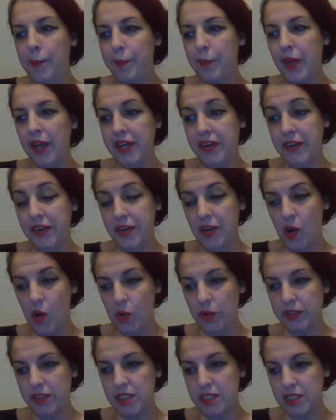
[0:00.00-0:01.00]
a year
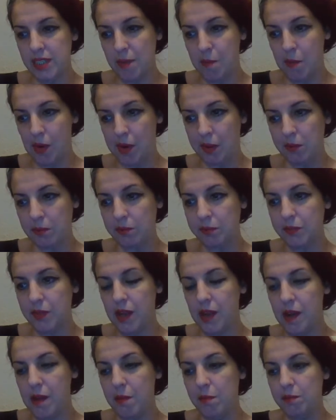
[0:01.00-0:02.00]
ago in December,
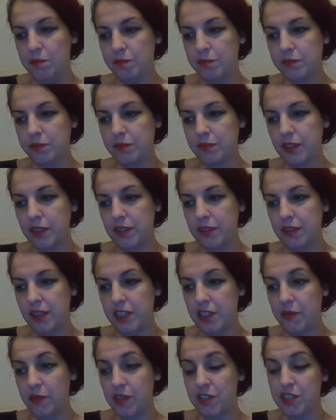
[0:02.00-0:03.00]
the
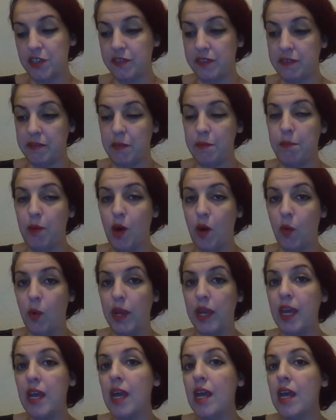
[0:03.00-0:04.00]
anniversary of David
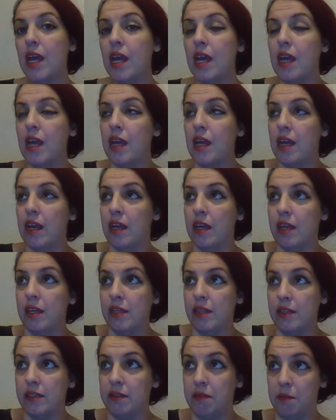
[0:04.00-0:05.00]
Bowie.
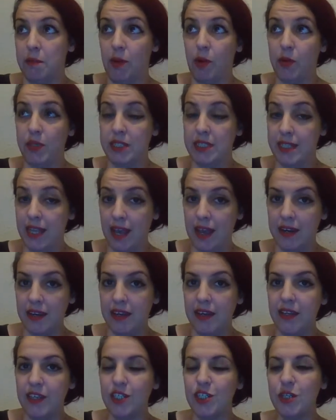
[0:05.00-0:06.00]
David Bowie's dead.
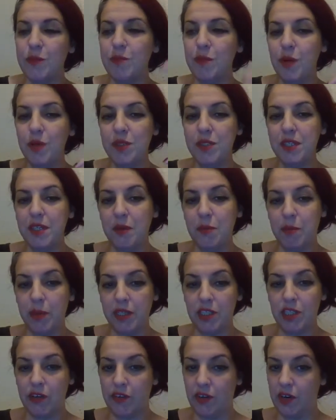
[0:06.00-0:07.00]
She posted a
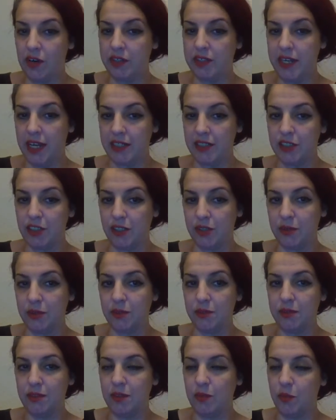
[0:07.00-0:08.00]
picture of her
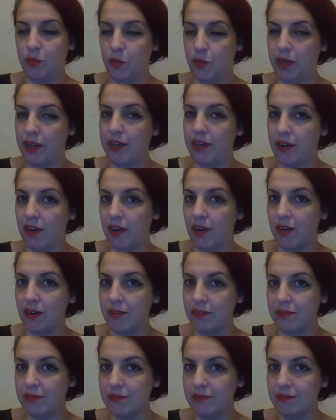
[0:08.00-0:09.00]
tattoo that we know